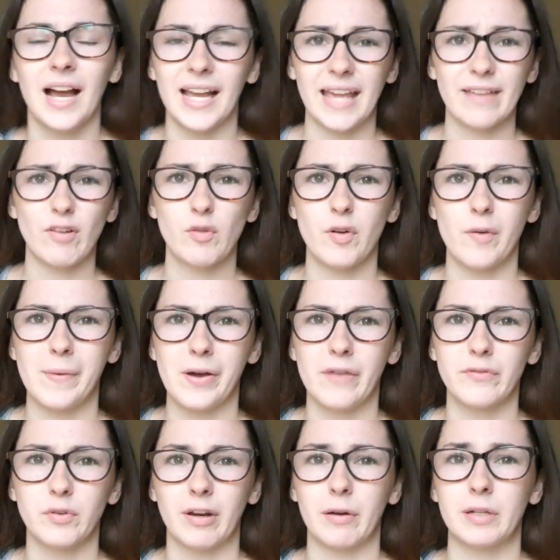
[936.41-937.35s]
gave up filming
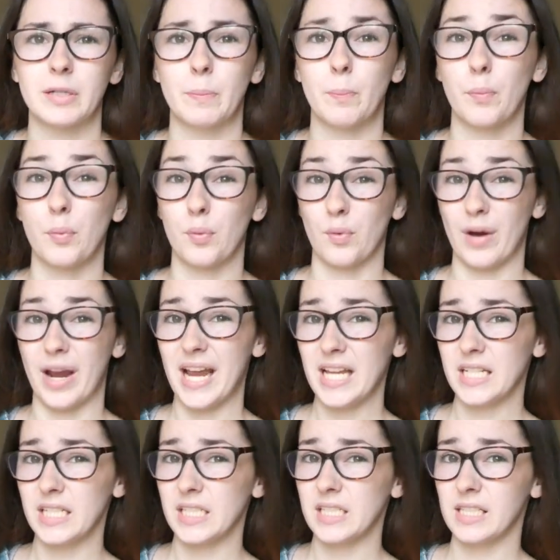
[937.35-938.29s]
after I went to
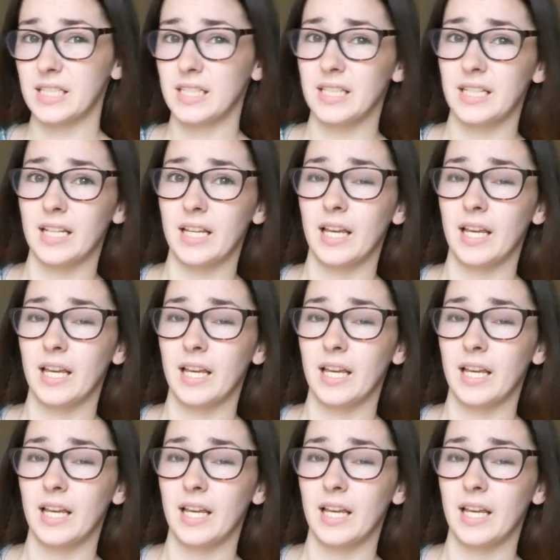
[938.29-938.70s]
Pret.